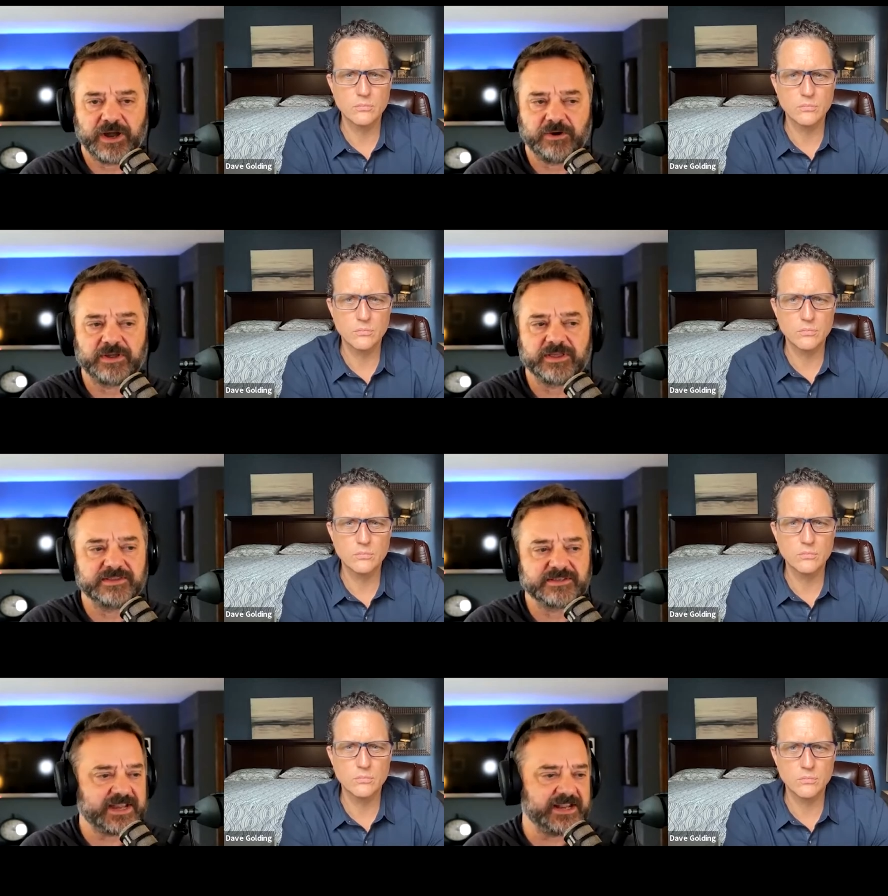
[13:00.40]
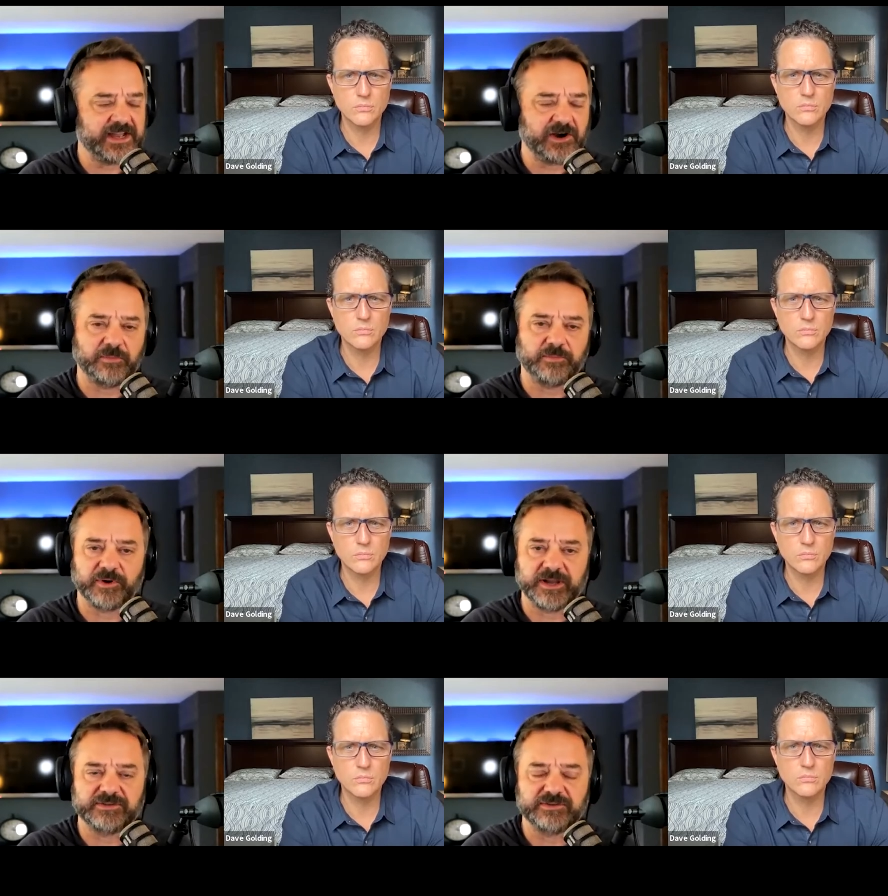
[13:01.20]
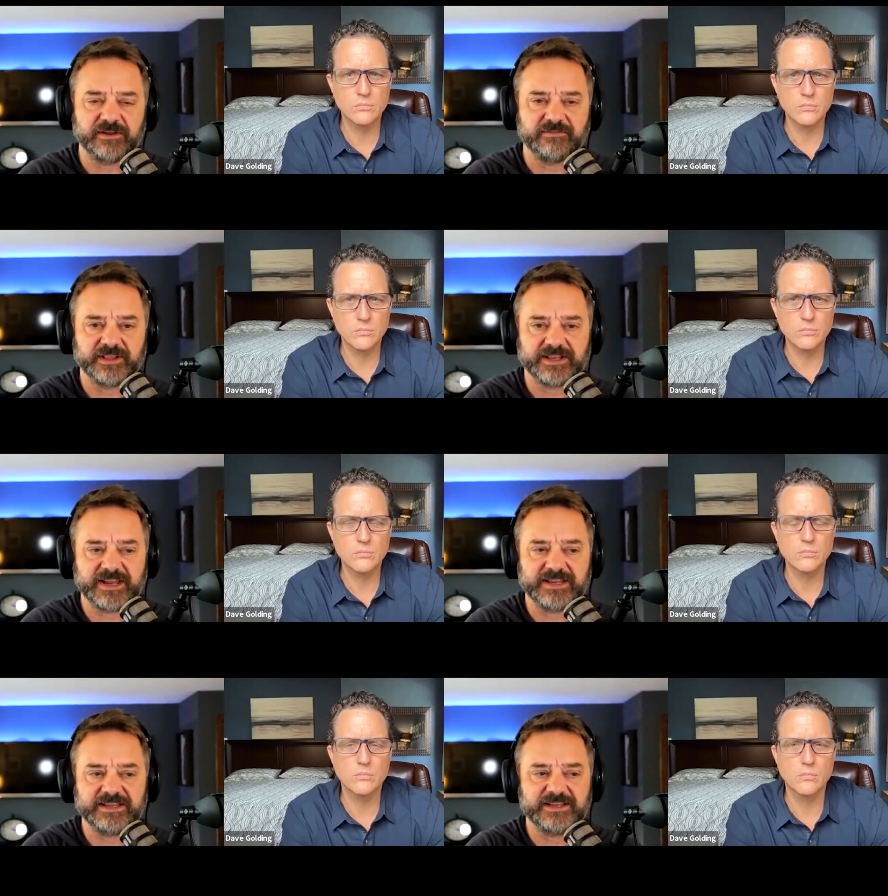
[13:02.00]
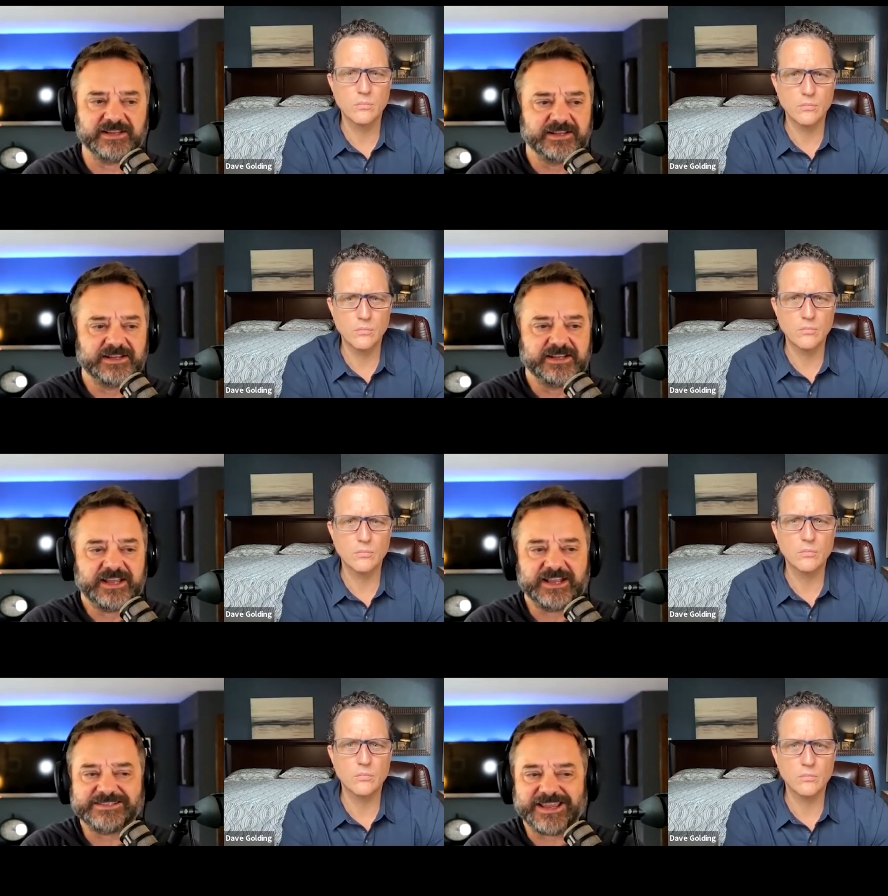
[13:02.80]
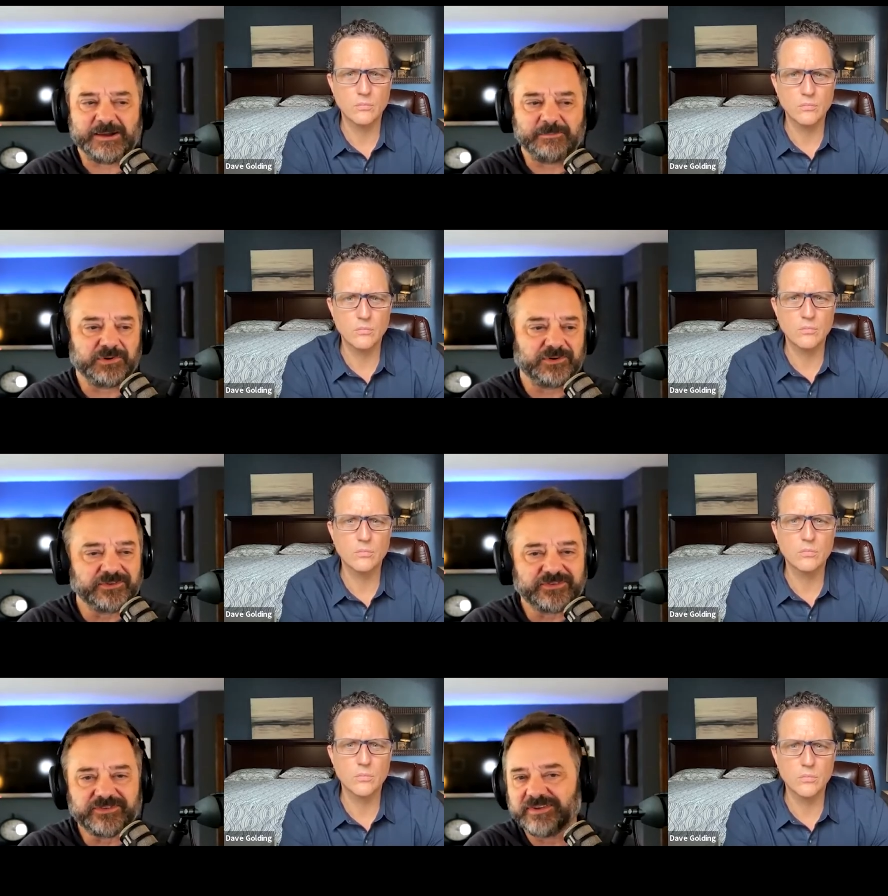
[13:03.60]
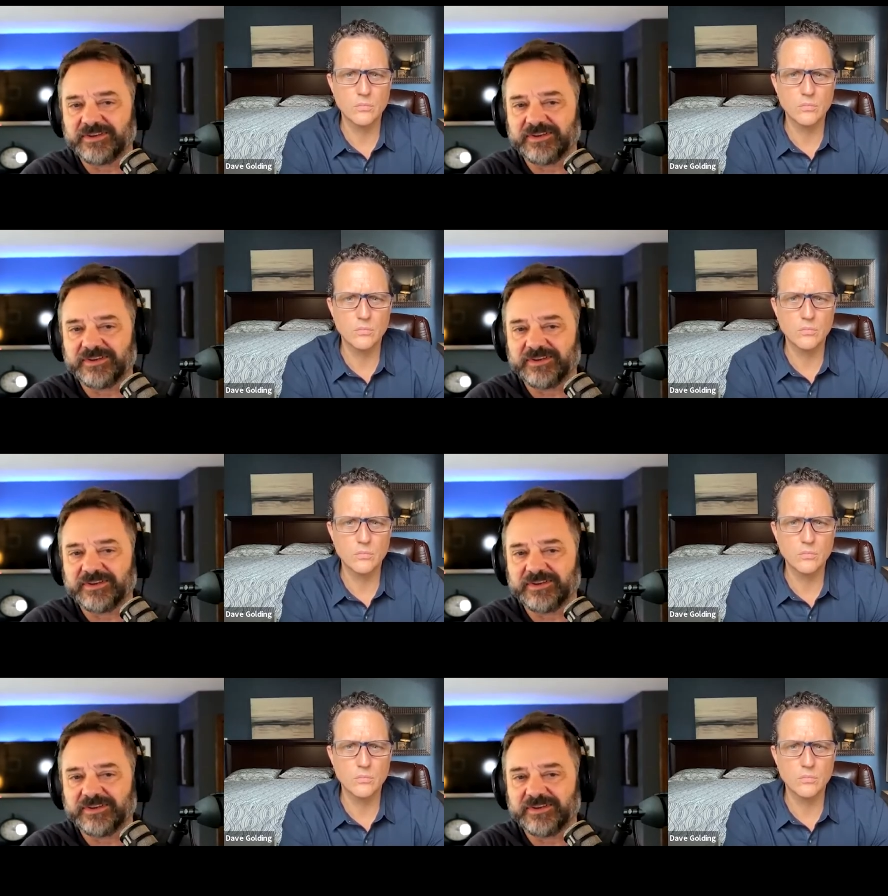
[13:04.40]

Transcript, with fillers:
Speaker 1: can this kind of help, right? Do you have like any examples?